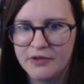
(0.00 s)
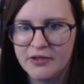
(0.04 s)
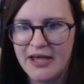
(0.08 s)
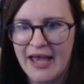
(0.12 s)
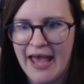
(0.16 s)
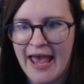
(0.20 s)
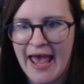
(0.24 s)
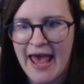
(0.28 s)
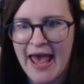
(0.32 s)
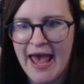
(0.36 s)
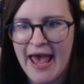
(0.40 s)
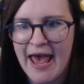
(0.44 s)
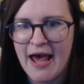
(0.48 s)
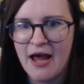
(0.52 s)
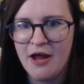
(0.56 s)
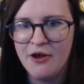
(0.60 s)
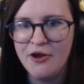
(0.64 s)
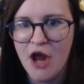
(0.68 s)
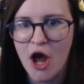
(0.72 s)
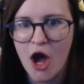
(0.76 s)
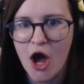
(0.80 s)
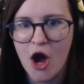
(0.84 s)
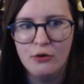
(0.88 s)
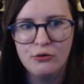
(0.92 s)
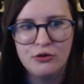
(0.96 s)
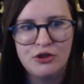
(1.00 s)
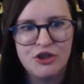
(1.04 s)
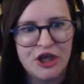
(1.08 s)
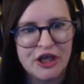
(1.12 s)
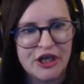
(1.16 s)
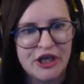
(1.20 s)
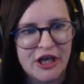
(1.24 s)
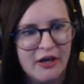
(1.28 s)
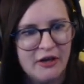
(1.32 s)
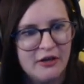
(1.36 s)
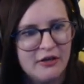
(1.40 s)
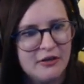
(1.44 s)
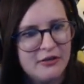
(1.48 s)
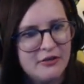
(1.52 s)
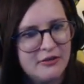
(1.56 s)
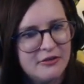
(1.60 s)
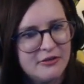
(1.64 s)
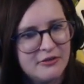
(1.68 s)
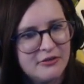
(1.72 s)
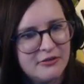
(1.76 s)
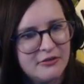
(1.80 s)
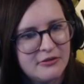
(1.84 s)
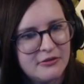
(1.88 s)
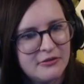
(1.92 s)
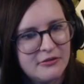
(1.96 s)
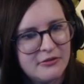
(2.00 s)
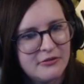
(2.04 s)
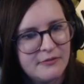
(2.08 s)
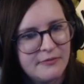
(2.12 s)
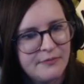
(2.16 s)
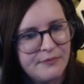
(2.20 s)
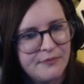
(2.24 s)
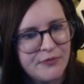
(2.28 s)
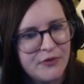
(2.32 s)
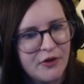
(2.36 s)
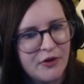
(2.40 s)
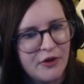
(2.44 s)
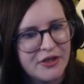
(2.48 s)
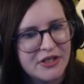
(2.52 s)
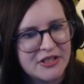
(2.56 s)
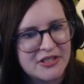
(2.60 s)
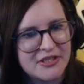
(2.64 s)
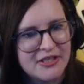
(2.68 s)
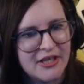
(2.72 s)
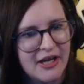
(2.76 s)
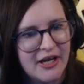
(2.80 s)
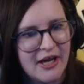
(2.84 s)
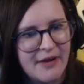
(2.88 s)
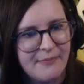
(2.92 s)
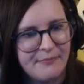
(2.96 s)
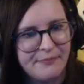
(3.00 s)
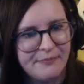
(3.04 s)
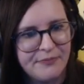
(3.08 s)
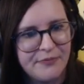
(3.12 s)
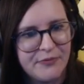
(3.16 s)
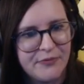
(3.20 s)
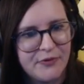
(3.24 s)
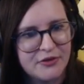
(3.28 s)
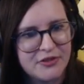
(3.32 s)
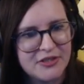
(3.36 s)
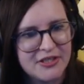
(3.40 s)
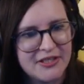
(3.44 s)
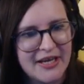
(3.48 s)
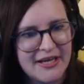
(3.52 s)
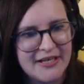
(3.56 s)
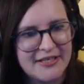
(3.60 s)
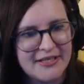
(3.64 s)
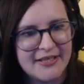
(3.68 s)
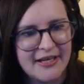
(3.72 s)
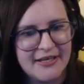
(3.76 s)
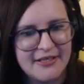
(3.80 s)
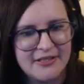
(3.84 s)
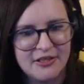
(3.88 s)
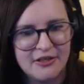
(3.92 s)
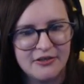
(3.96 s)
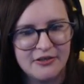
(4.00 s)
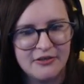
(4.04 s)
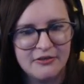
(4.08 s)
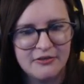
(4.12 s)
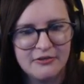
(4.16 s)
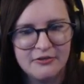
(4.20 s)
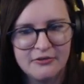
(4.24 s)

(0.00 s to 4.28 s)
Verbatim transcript: Hell no, chica! Not this time. Not today, Satan.